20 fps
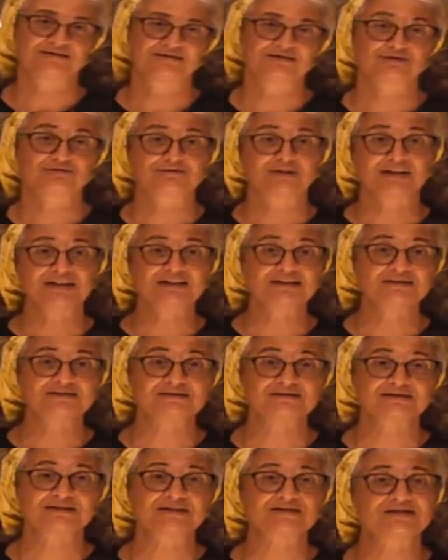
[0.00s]
right?
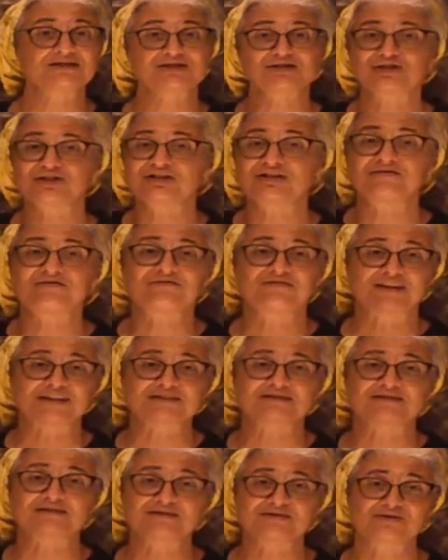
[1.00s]
Because it's going to
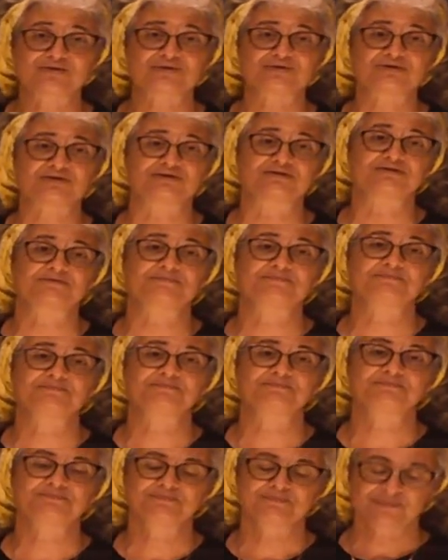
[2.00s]
affect the circle.
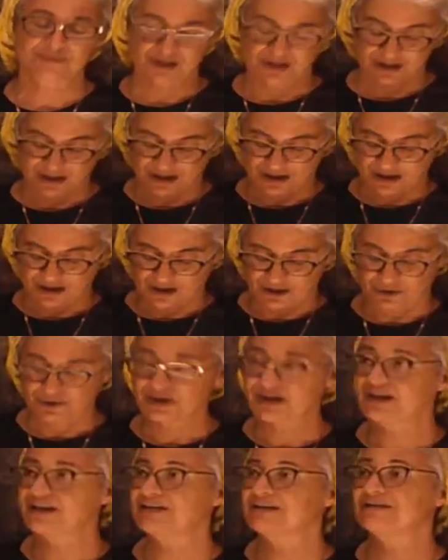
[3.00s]

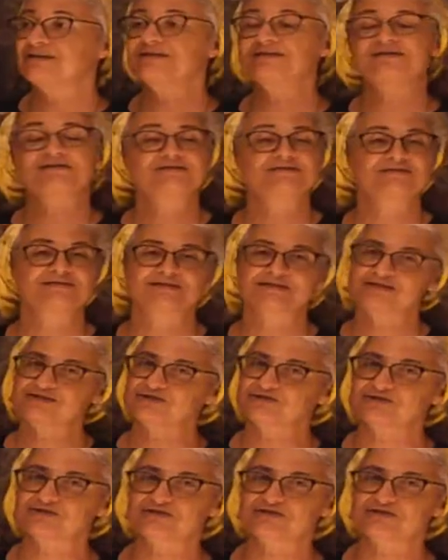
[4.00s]
Okay, let's start